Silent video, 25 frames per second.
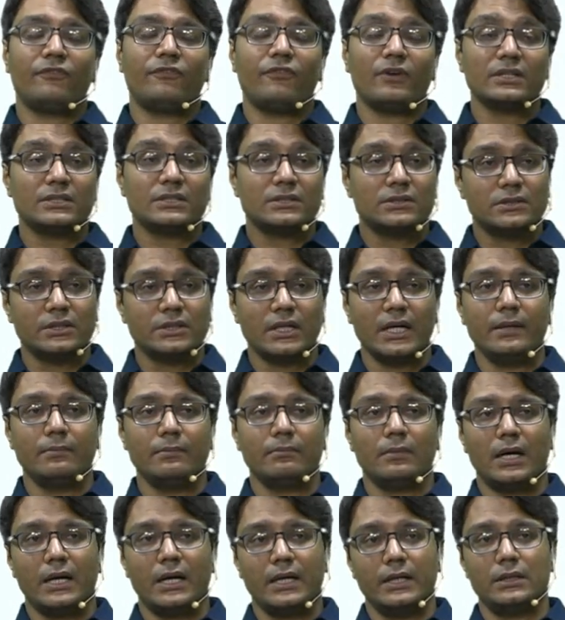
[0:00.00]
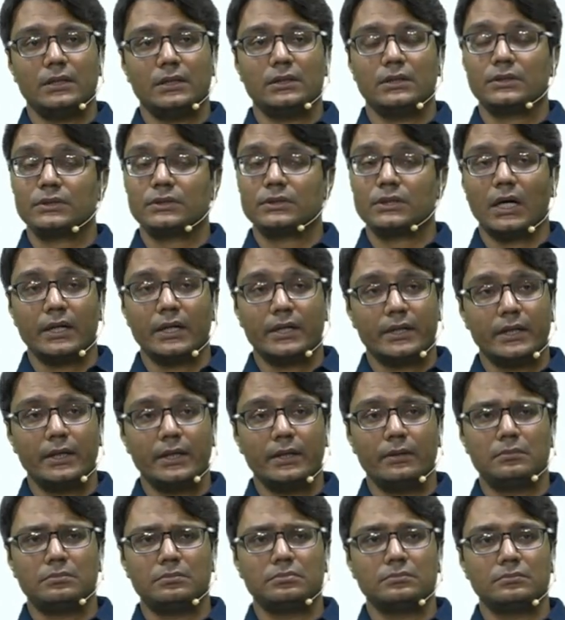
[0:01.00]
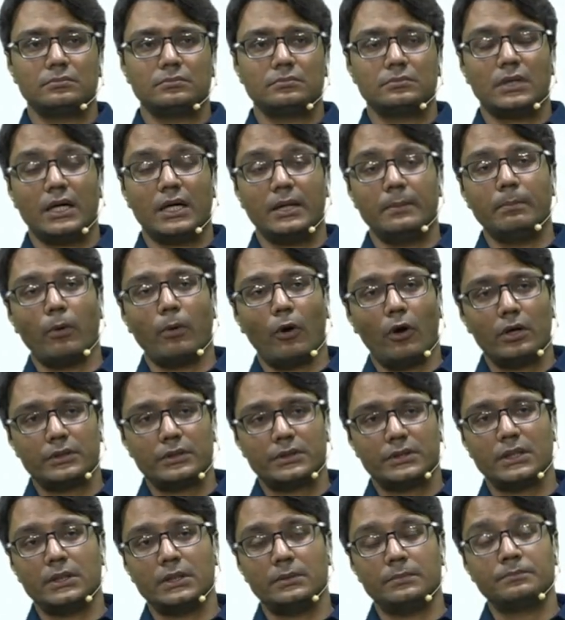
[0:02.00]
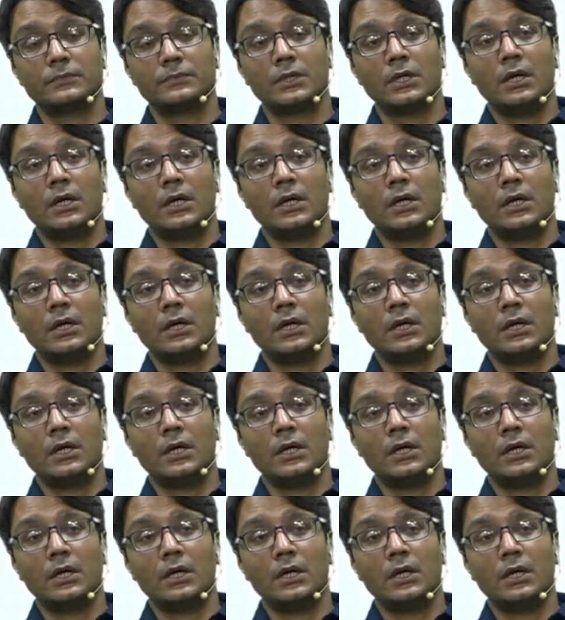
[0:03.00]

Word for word: first time I bought a